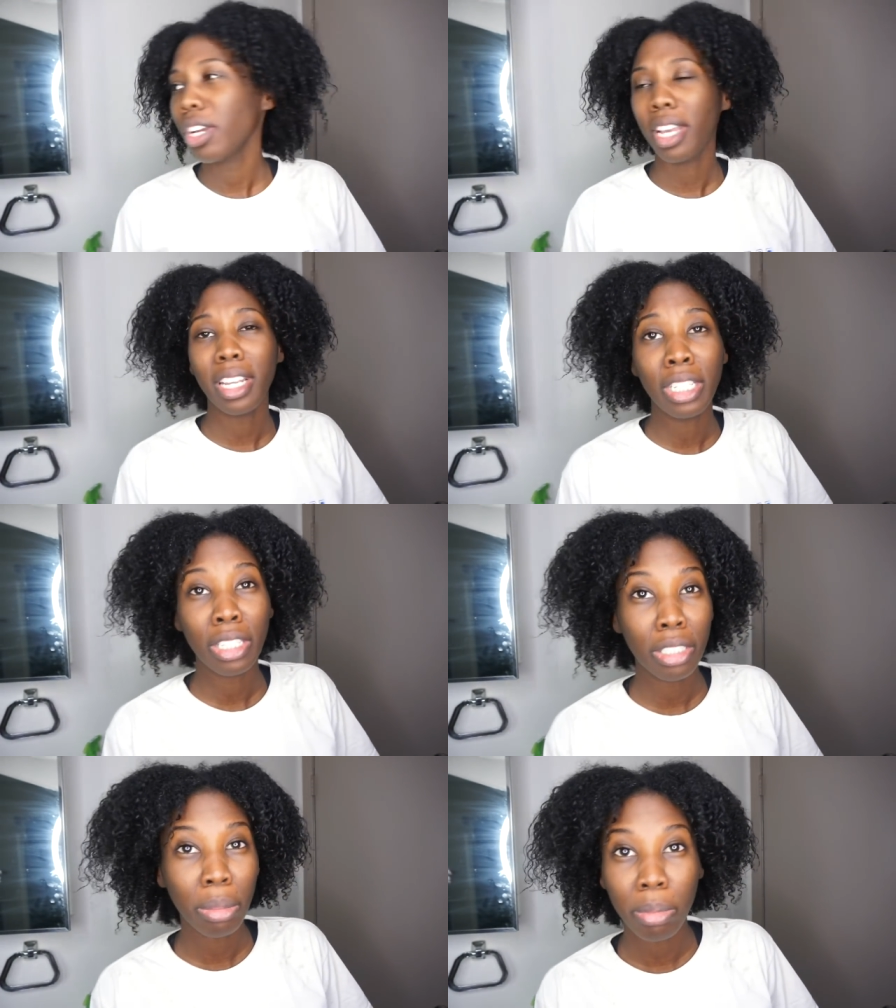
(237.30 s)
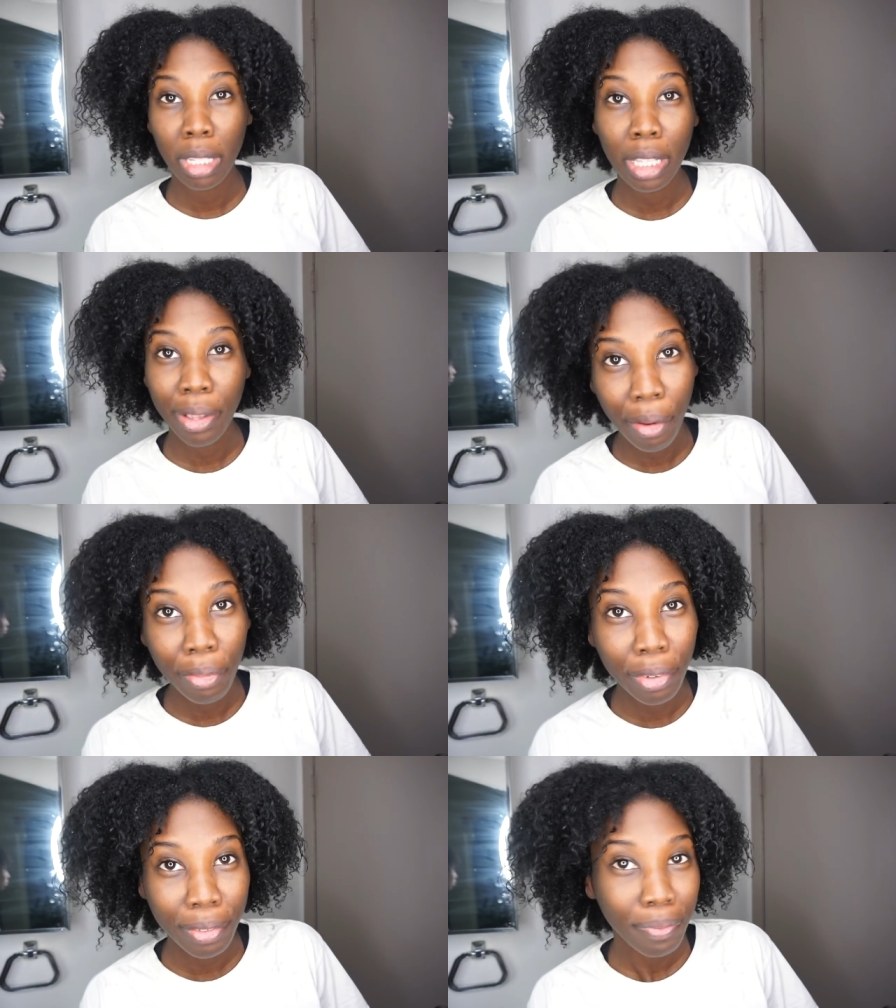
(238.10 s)
your head just completely
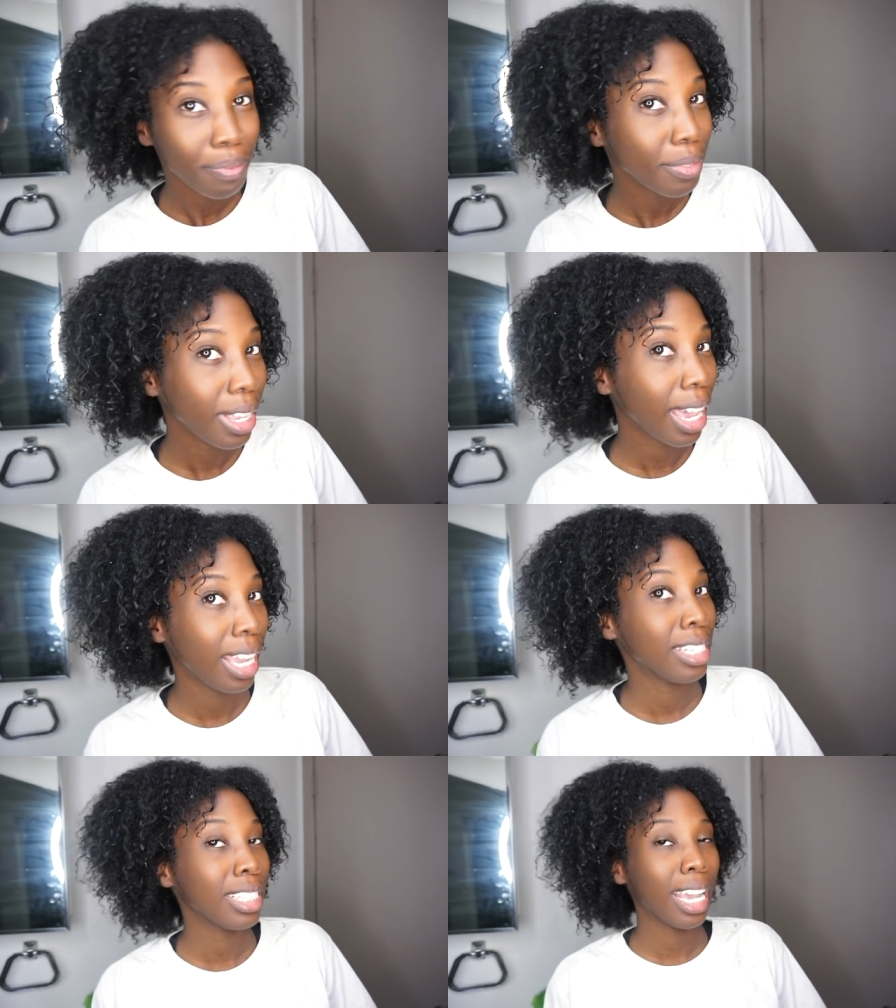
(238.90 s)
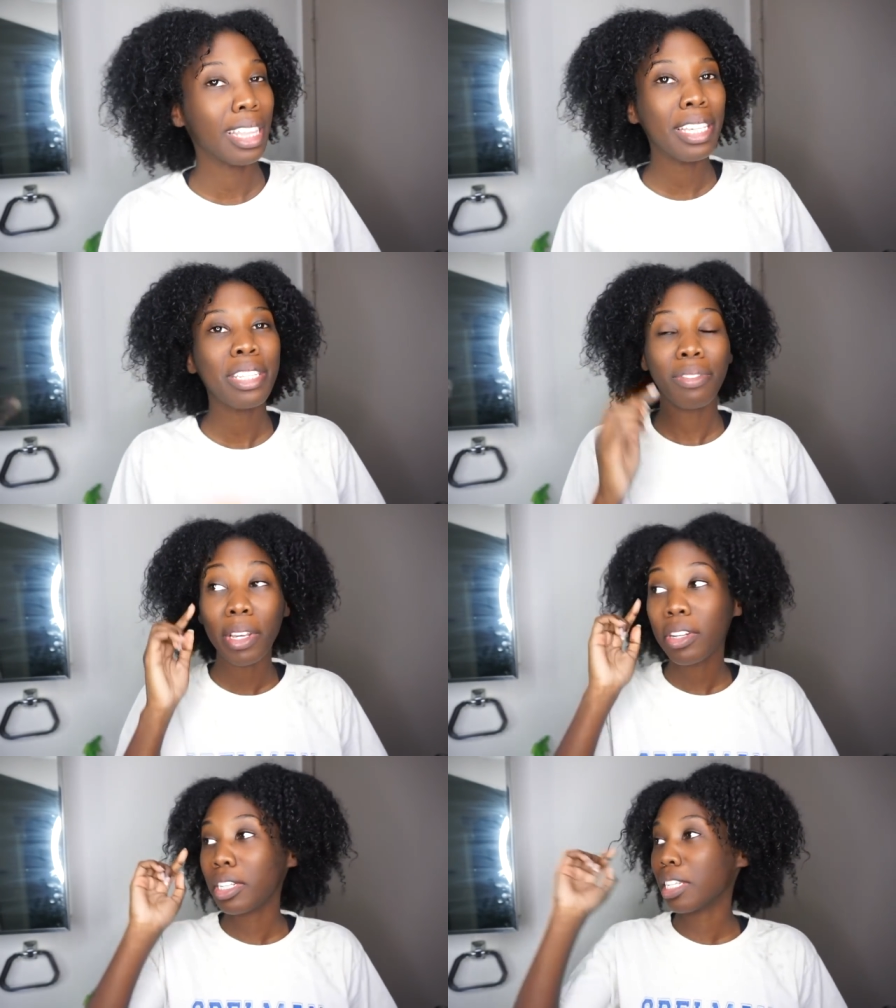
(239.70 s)
over. I just I think it's
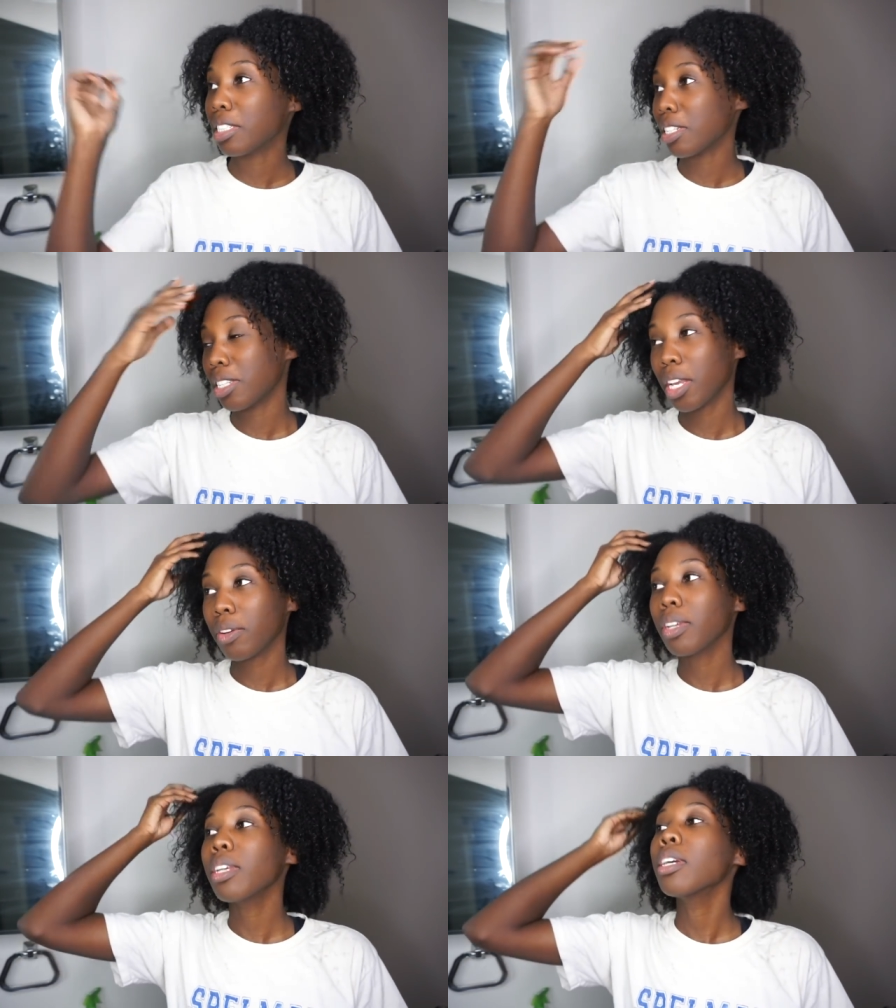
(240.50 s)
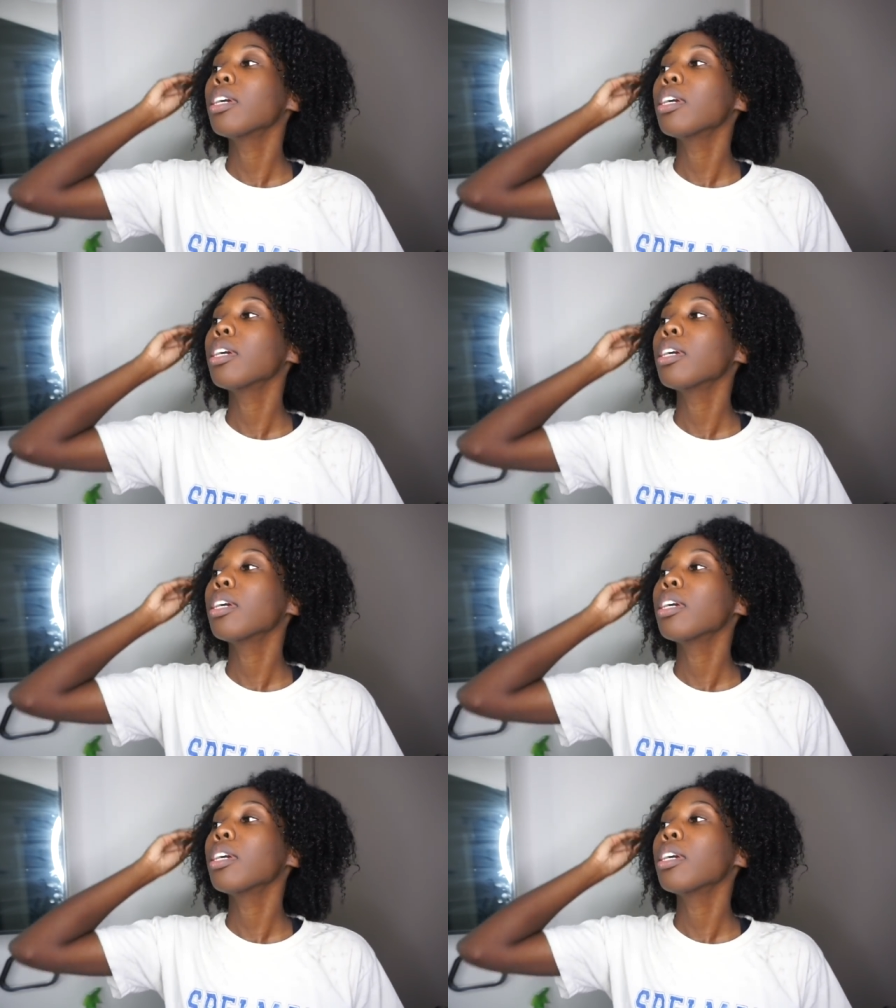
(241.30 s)
very necessary.